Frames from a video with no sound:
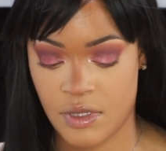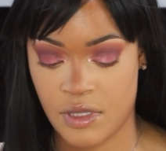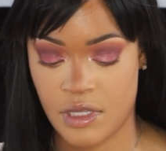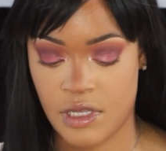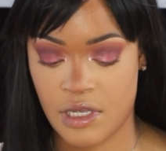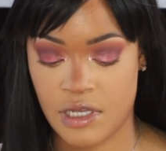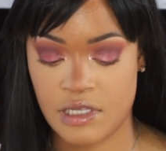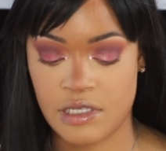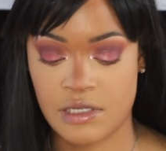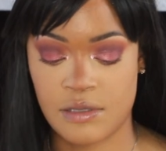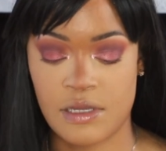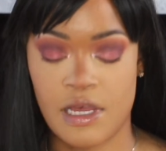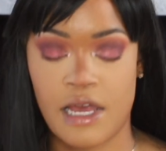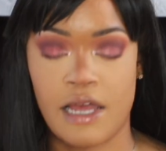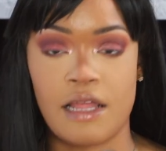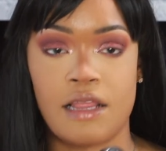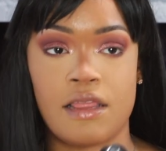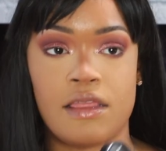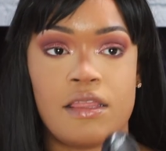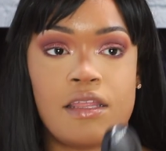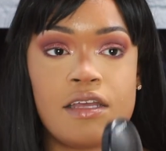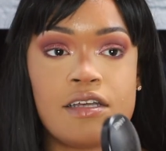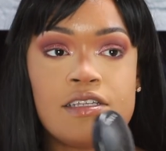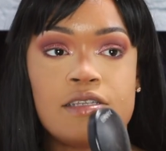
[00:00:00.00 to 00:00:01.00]

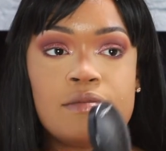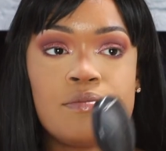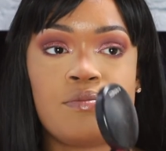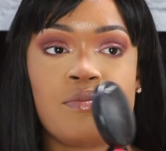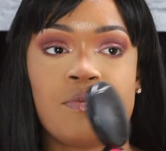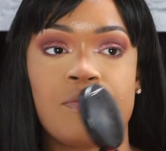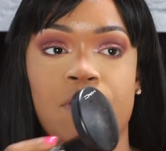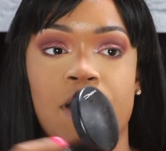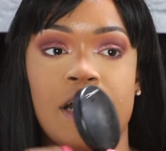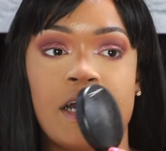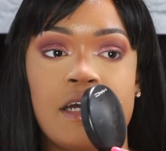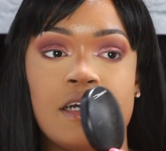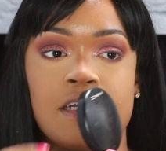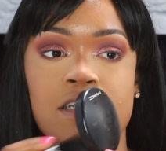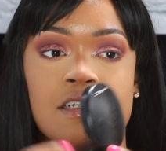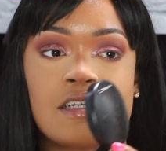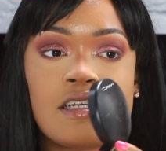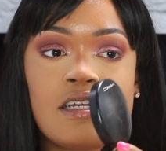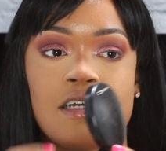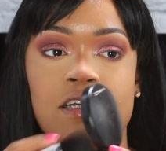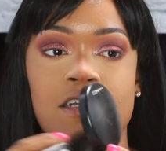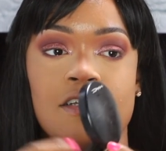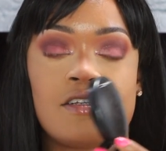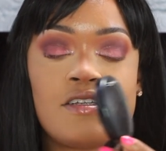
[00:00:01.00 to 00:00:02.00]
This
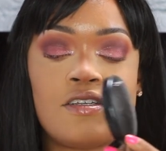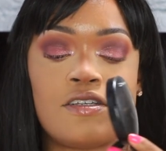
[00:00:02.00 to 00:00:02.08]
brush is